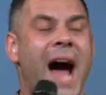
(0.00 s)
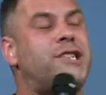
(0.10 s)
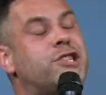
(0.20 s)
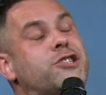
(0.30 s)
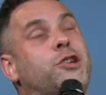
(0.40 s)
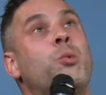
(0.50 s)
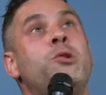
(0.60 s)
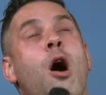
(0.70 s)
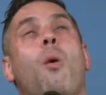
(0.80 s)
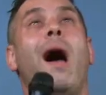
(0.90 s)
I just don't
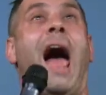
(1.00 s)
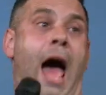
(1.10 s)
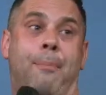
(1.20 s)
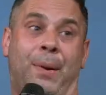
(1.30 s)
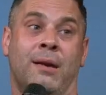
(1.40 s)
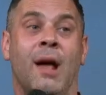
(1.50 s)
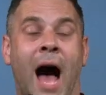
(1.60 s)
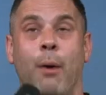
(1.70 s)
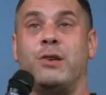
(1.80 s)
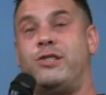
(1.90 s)
know what happened.
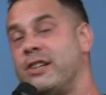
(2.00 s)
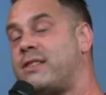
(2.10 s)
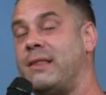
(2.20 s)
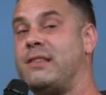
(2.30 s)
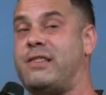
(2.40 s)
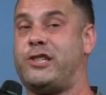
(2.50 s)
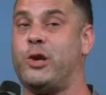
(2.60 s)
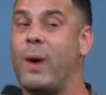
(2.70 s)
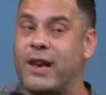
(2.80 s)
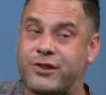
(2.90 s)
I was just in the
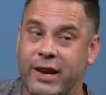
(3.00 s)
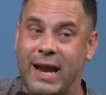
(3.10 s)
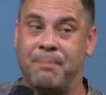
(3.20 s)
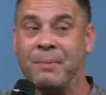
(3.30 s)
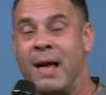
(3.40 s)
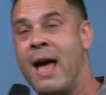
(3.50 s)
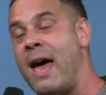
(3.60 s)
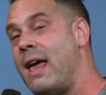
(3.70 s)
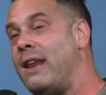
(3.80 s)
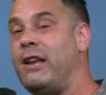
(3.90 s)
situation and
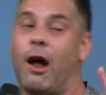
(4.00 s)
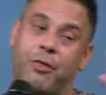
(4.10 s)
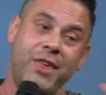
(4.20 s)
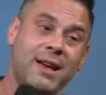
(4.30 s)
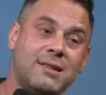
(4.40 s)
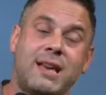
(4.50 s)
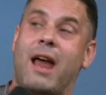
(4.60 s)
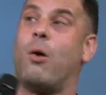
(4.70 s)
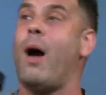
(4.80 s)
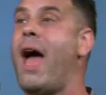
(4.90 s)
things got
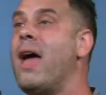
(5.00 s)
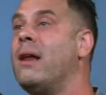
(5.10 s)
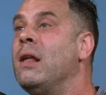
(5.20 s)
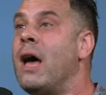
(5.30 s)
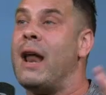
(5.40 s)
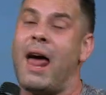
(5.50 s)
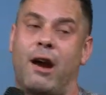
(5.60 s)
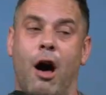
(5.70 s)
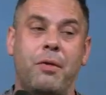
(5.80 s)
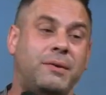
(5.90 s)
away and I don't
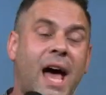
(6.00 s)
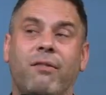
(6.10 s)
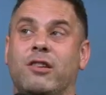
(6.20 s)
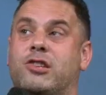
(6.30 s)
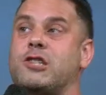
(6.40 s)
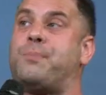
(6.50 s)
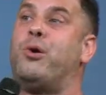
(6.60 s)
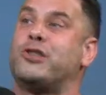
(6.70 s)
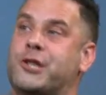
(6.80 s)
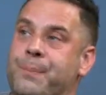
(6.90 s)
know. The devil just
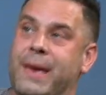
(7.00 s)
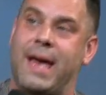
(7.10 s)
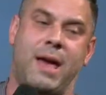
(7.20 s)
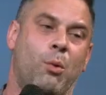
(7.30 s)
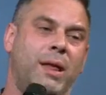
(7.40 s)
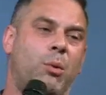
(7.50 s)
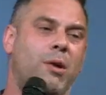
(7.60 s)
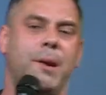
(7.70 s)
pushed me in. Well, he wouldn't have